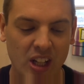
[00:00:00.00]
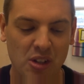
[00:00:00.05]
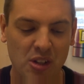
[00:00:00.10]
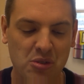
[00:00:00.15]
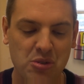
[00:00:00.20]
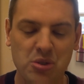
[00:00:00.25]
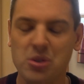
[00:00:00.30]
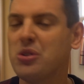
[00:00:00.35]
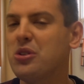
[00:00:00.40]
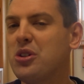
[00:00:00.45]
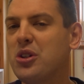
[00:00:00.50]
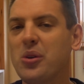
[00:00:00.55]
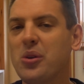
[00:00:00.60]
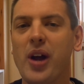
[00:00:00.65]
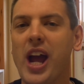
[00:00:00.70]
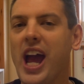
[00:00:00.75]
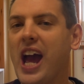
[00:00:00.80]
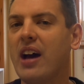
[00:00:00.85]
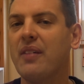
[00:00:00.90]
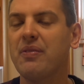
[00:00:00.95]
do you
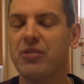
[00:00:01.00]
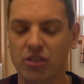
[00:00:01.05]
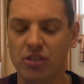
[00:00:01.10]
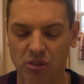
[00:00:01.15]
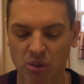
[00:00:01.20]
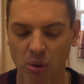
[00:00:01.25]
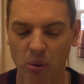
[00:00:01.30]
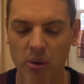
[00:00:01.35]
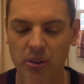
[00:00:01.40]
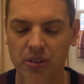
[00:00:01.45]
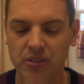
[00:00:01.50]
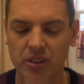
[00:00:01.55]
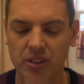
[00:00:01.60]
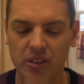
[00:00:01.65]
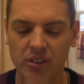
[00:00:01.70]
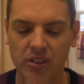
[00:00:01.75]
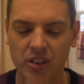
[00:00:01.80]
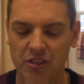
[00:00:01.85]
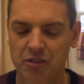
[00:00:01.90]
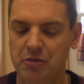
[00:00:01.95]
have
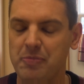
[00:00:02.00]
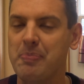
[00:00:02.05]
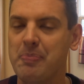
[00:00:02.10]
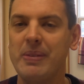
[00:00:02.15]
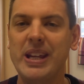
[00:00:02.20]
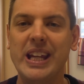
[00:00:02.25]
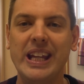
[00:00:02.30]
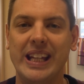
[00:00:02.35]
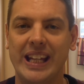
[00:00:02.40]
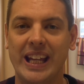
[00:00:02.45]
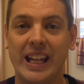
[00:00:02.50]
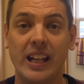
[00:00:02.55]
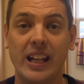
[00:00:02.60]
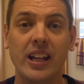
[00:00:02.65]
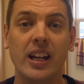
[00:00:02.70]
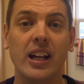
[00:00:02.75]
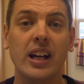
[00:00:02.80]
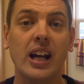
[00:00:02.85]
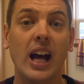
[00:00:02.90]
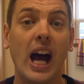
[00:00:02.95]
sources of
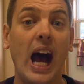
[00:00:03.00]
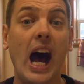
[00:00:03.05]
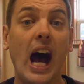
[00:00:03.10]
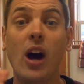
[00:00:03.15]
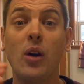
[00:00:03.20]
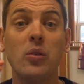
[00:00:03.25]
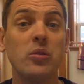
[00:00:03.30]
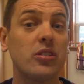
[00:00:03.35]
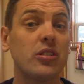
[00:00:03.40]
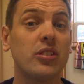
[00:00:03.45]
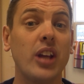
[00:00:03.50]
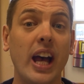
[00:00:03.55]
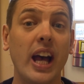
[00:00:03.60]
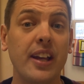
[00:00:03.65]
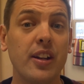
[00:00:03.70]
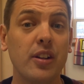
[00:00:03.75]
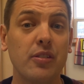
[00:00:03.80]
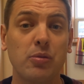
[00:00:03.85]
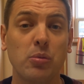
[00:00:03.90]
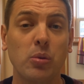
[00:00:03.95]
meaning outside
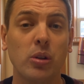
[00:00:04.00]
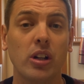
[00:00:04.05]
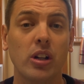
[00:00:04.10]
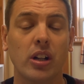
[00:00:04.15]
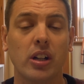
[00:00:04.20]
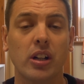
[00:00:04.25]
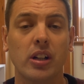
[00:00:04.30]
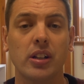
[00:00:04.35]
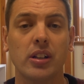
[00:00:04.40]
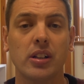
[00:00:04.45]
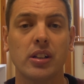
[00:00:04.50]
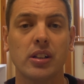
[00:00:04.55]
of work?